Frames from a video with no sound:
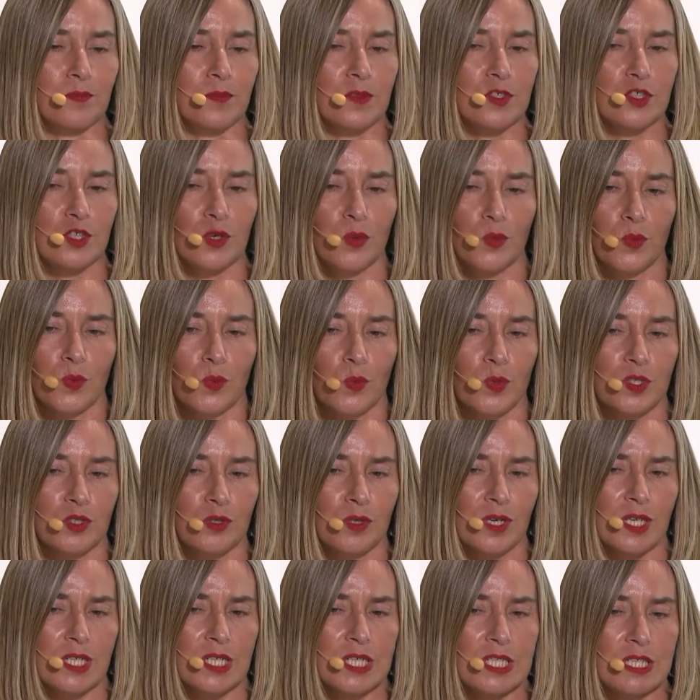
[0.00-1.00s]
So we
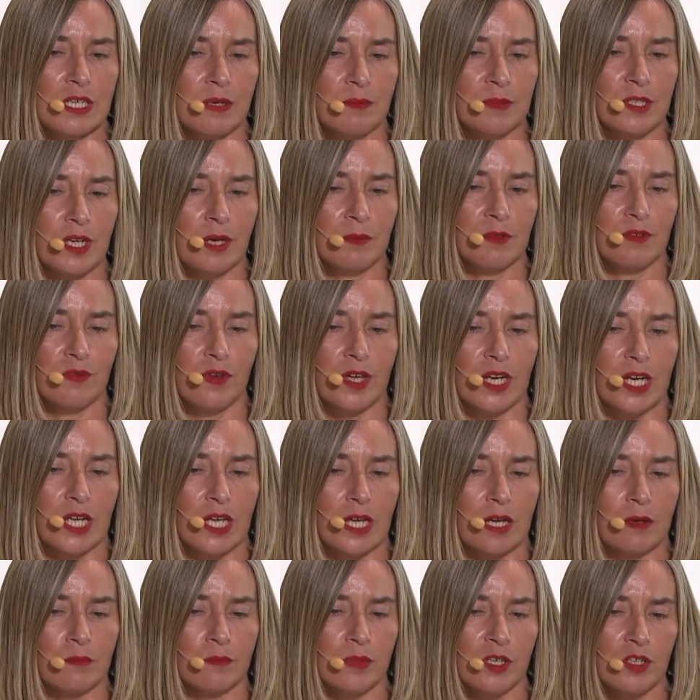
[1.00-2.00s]
took at the same time a very
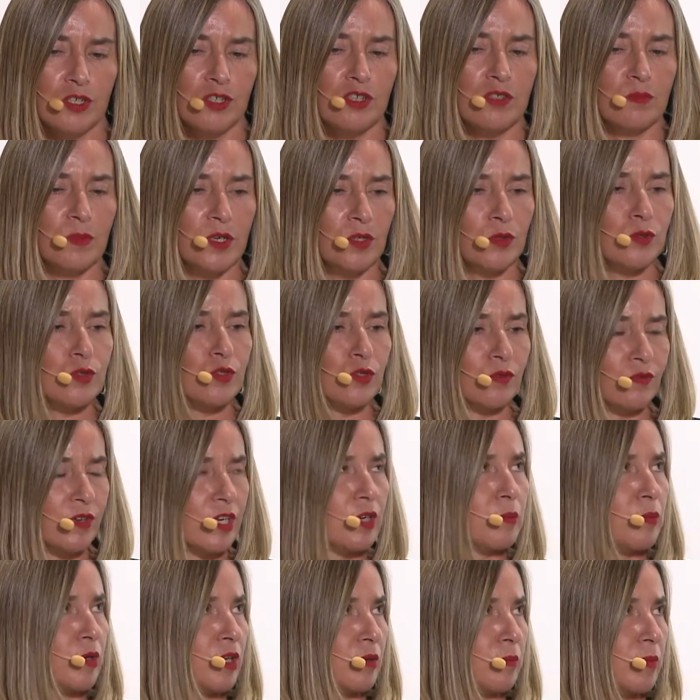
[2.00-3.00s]
ambitious but also
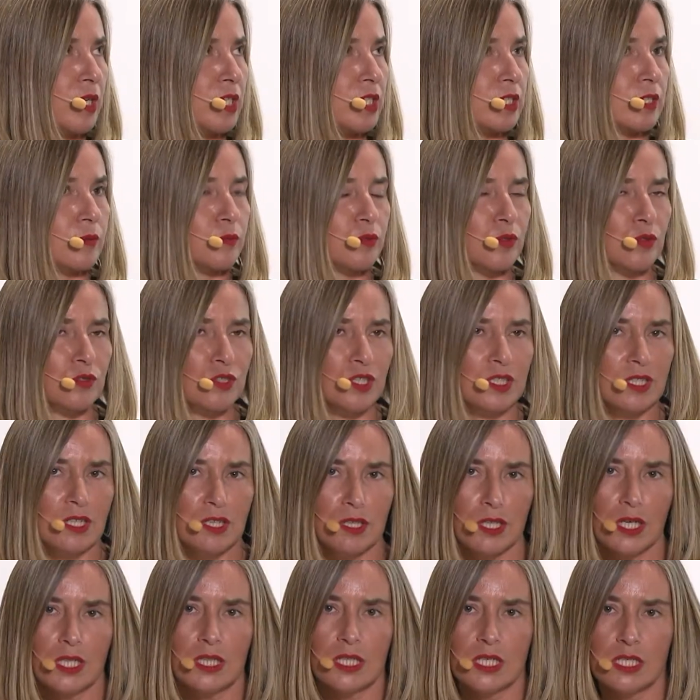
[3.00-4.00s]
very pragmatic approach. And I
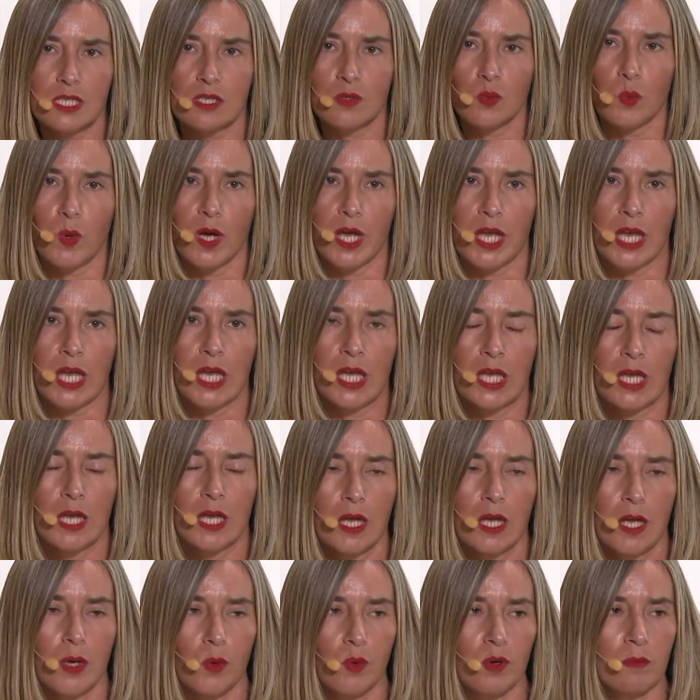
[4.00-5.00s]
think this is why
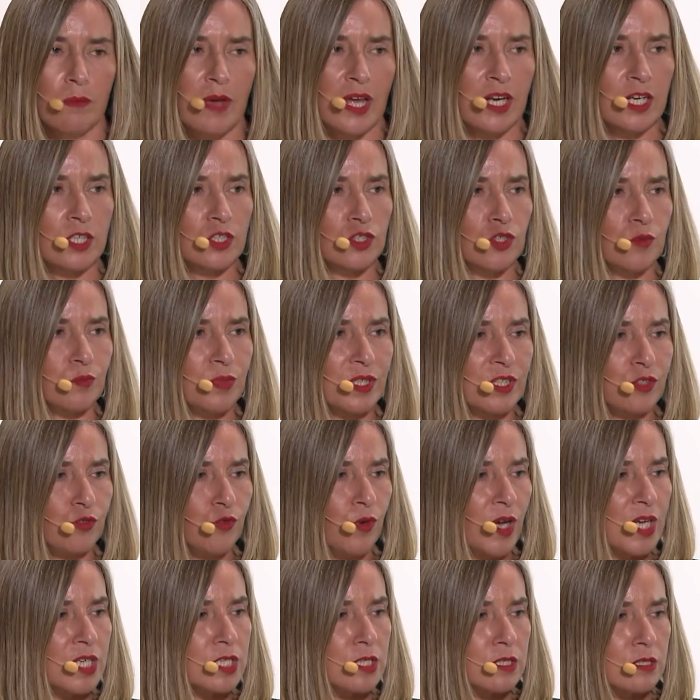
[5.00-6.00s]
we managed to build
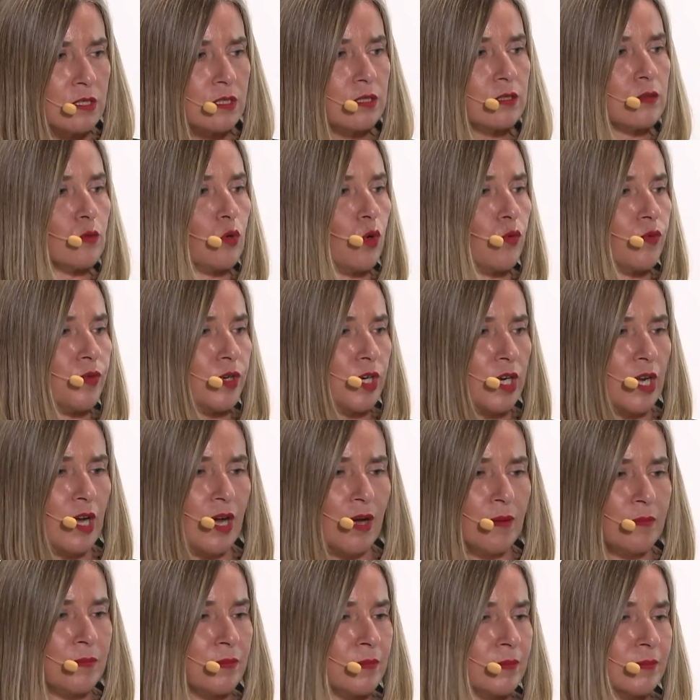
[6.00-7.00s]
trust,
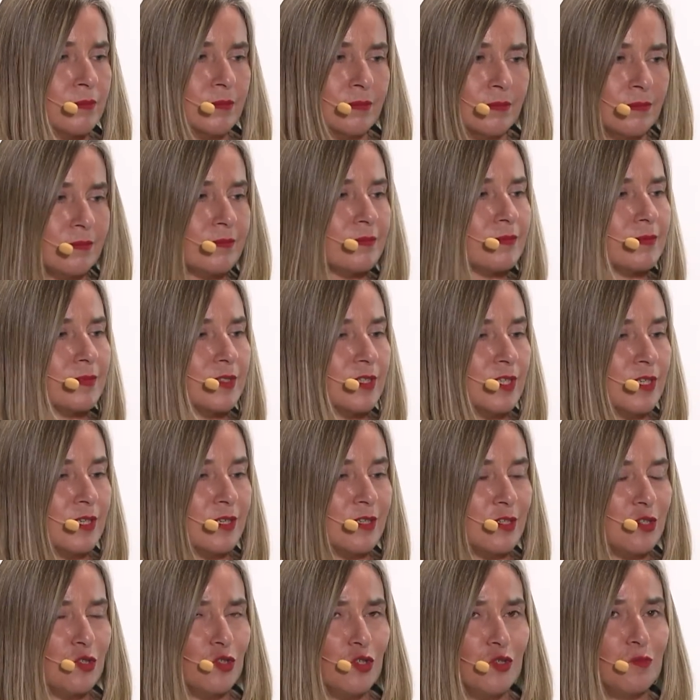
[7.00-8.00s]
overcome
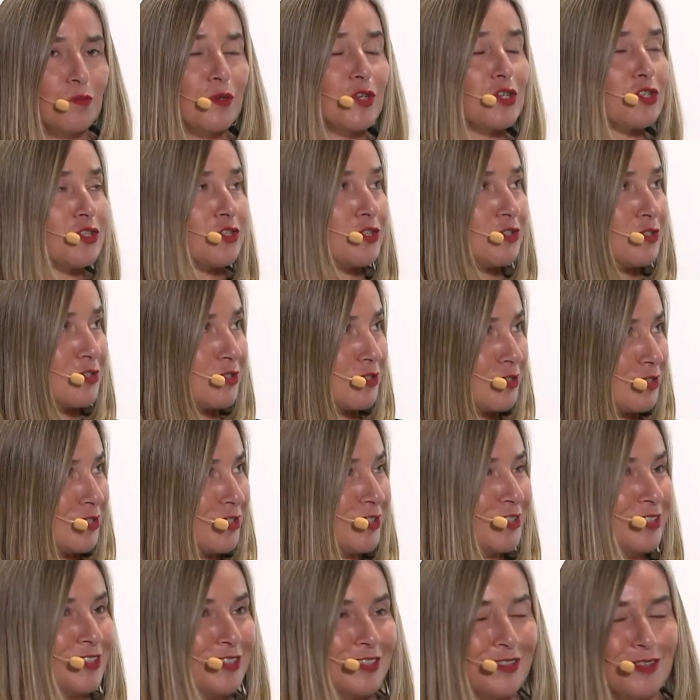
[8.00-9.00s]
the suspicious
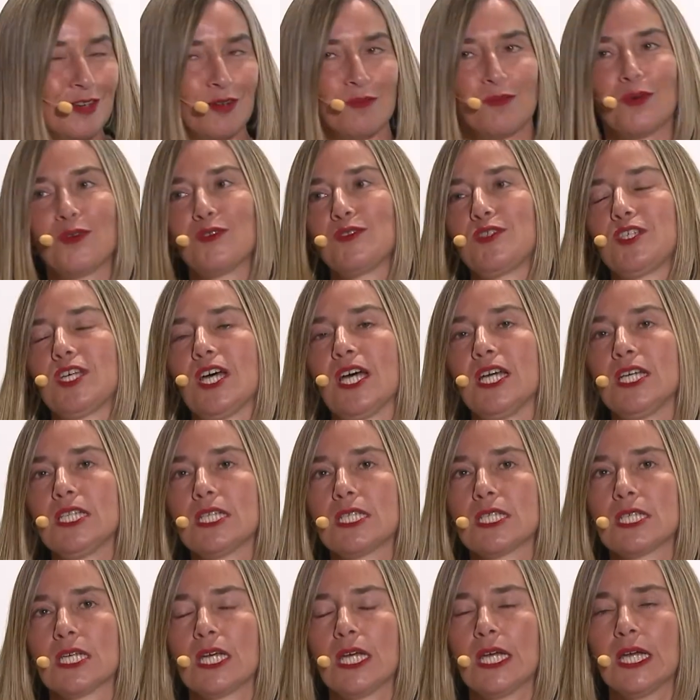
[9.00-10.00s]
on both
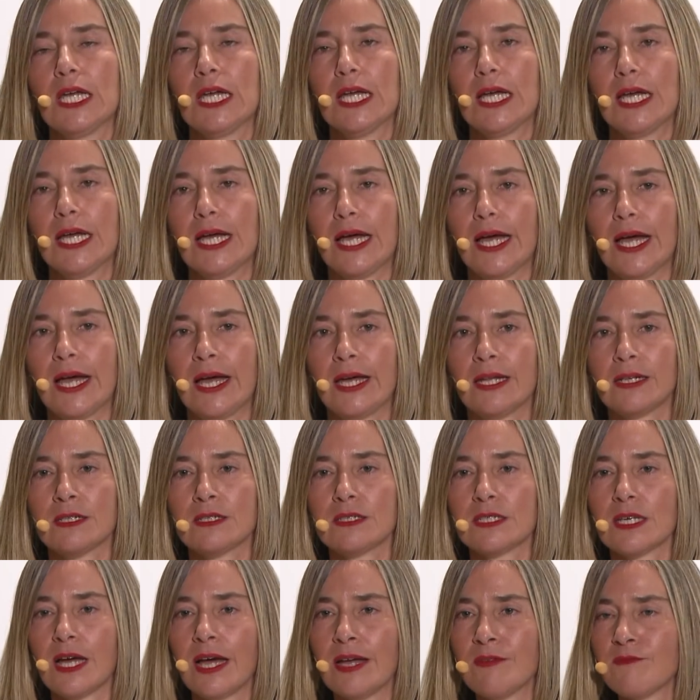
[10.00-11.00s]
sides.
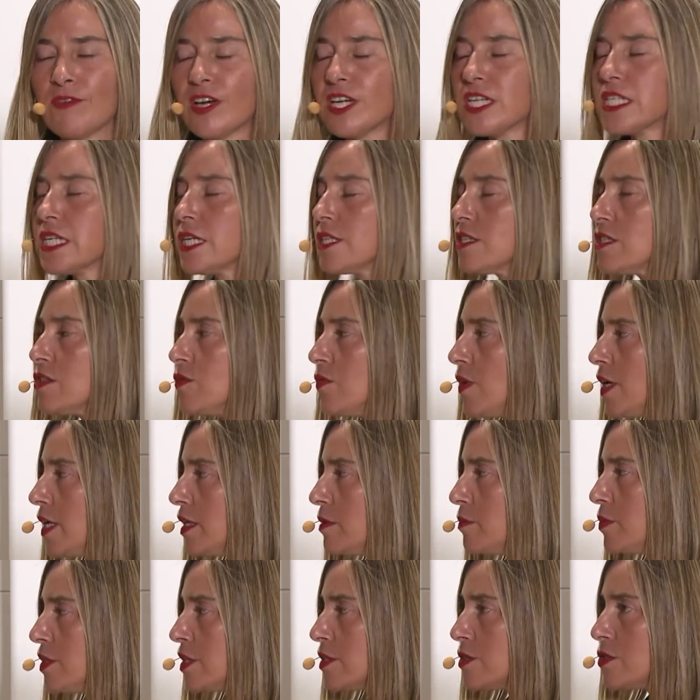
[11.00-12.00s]
And I'm very
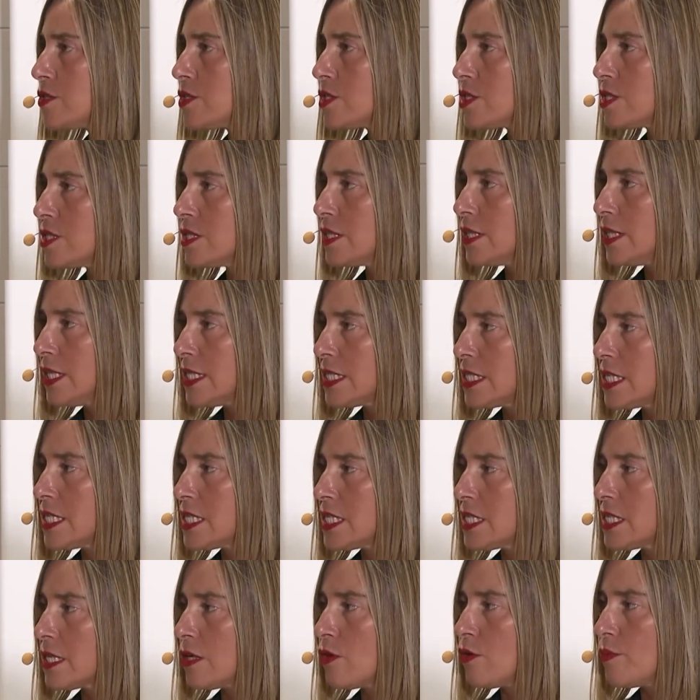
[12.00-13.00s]
satisfied because this
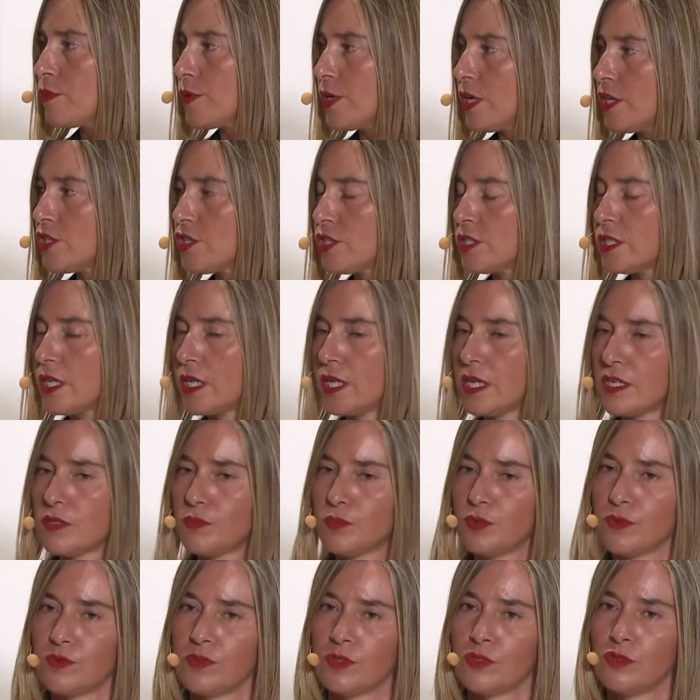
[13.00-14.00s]
is a cooperation that has
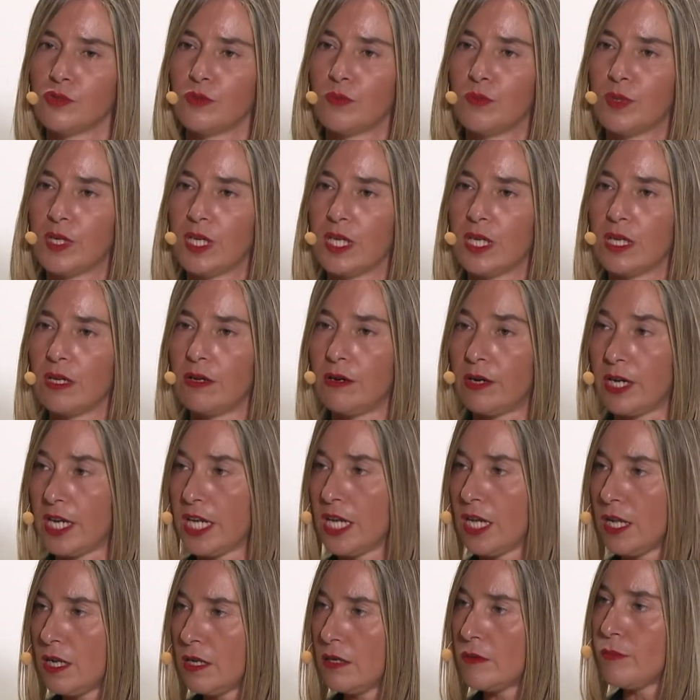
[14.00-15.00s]
proven to be
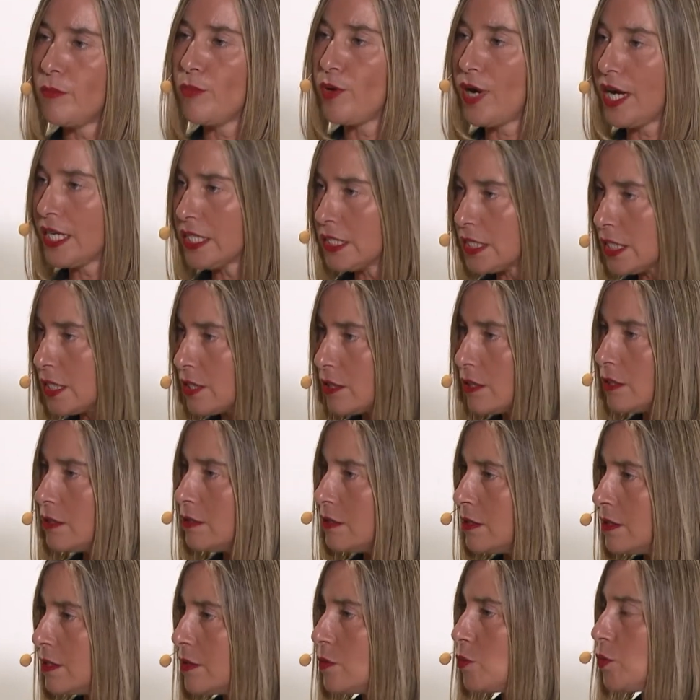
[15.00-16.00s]
real, practical,
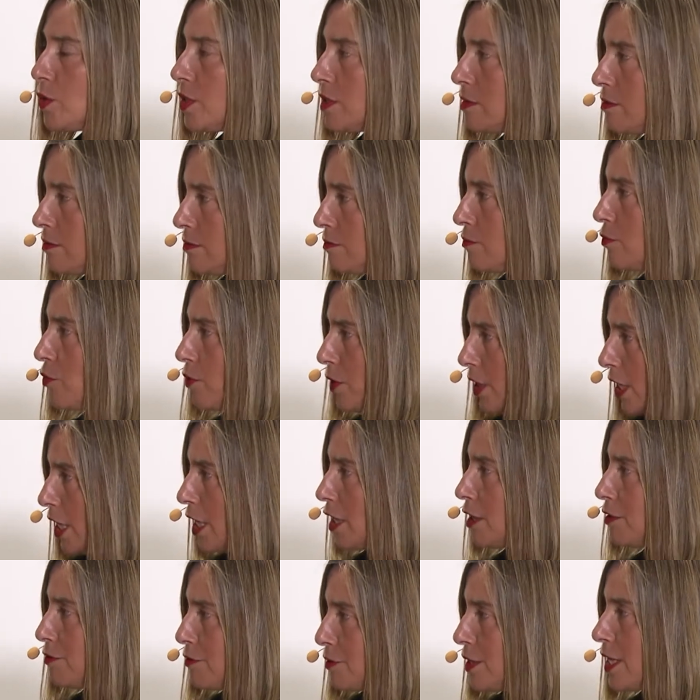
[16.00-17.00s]
with
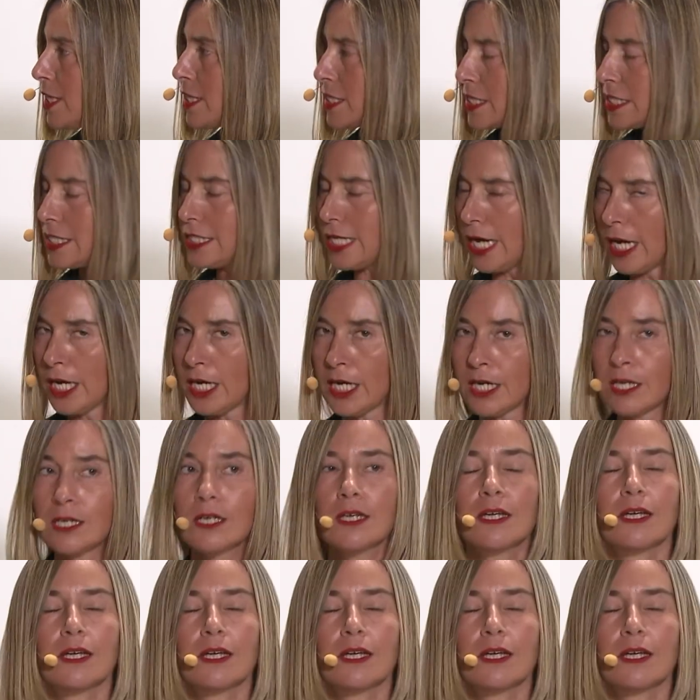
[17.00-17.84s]
real things done.